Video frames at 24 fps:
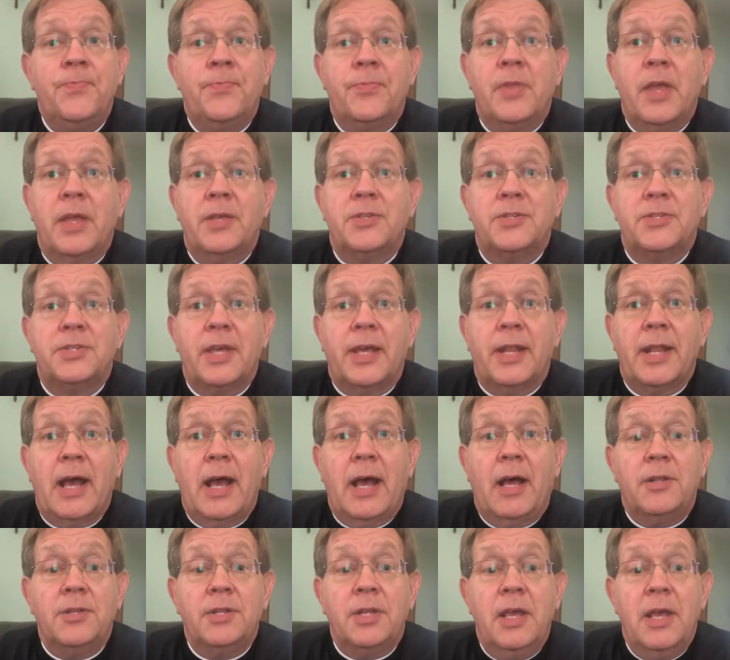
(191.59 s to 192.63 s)
They set
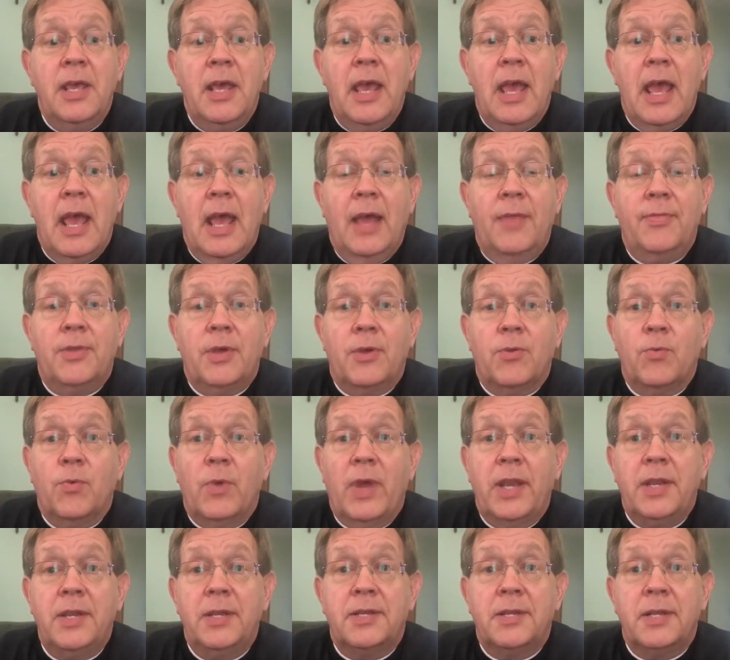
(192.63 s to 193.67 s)
out and they're
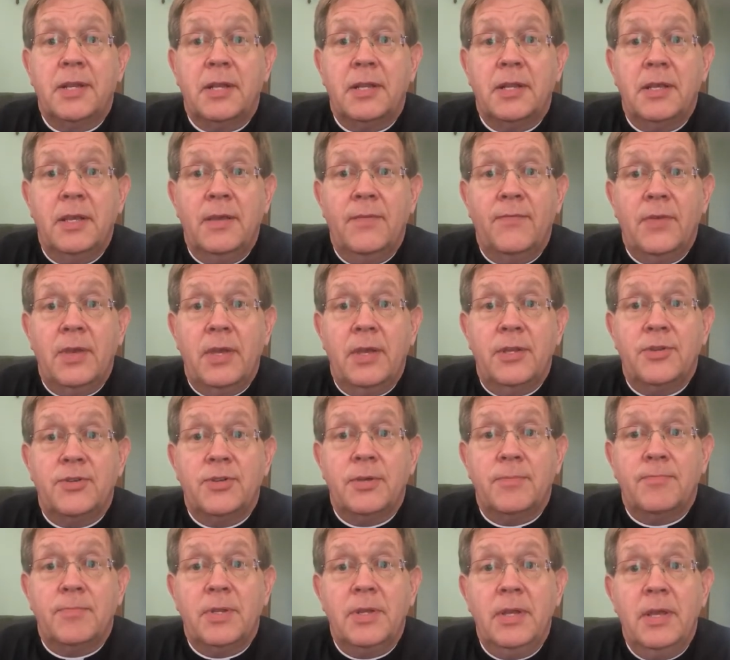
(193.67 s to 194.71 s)
ready to leave
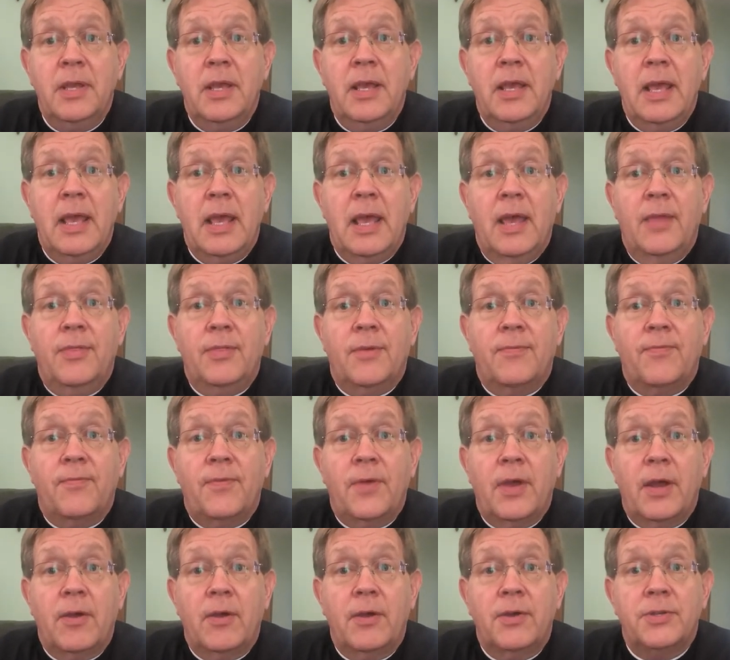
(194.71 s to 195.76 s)
Egypt. And the
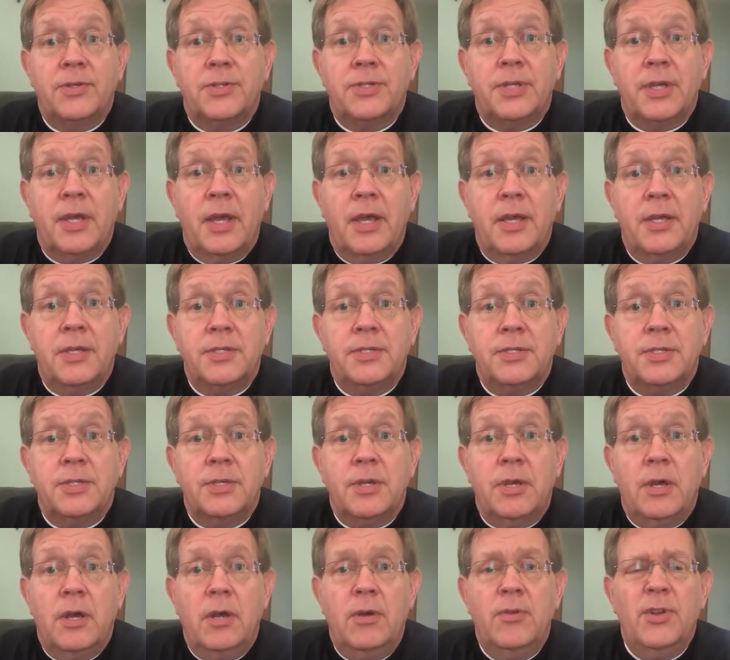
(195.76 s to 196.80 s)
Pharaoh says,
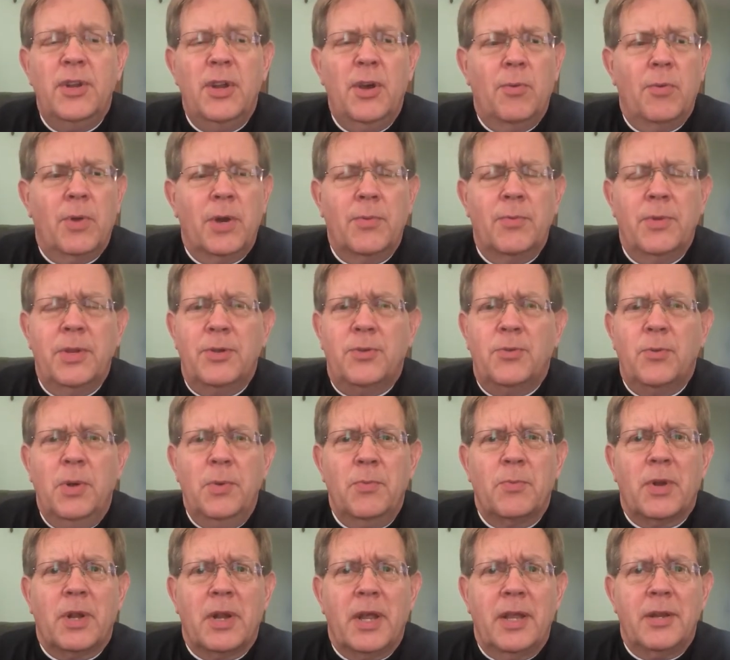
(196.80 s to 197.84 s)
Oh no, what are we
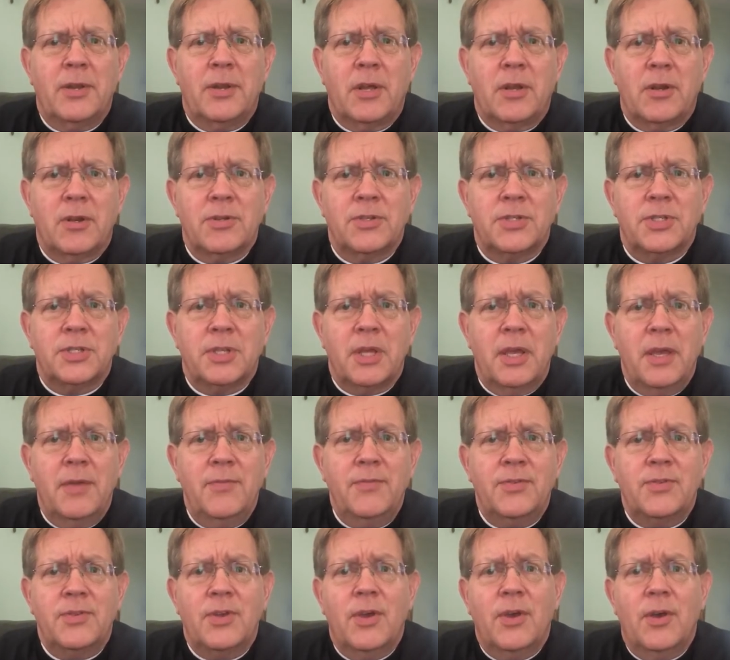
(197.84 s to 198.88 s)
doing? We're letting all our
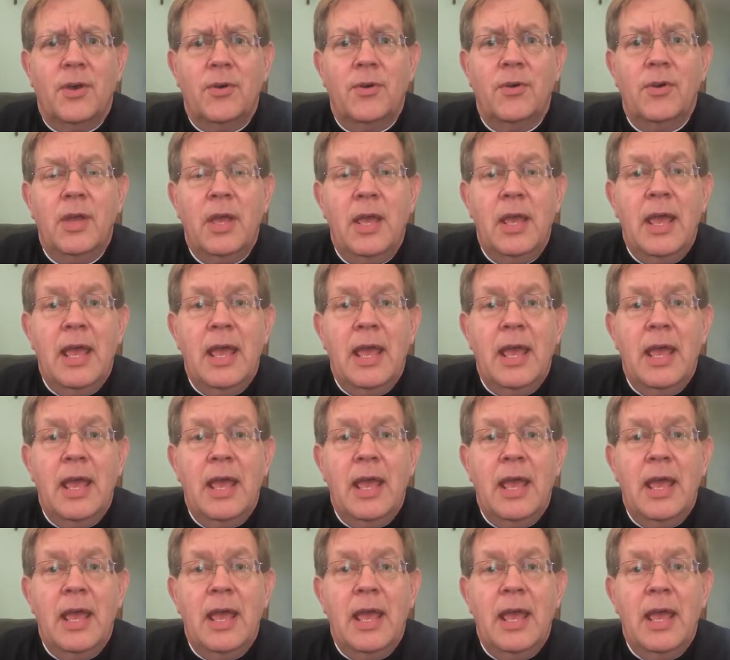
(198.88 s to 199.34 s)
slaves go.